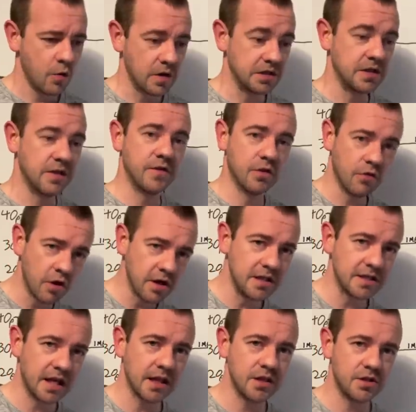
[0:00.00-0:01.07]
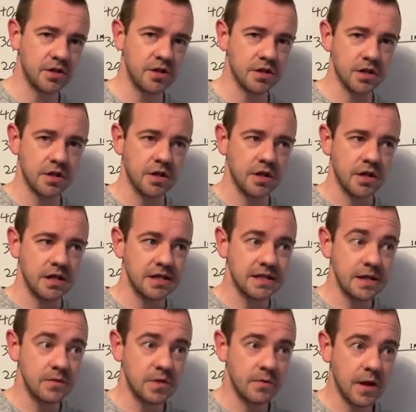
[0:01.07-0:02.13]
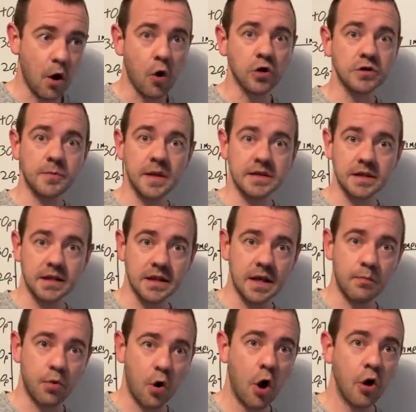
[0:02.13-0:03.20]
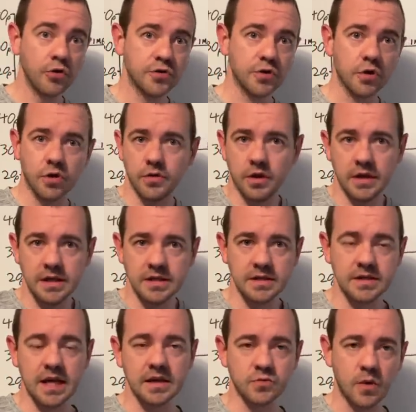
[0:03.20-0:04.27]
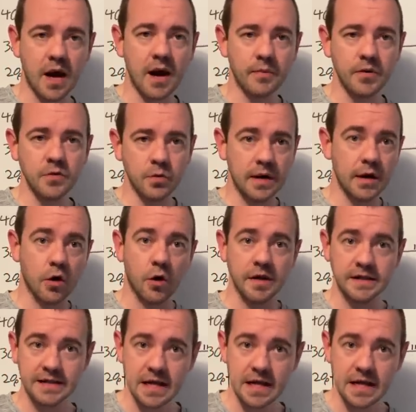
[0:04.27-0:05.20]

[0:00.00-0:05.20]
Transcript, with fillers: which if you're on Intelligent, you seem to be automatically put onto. At least that's what happened when I got this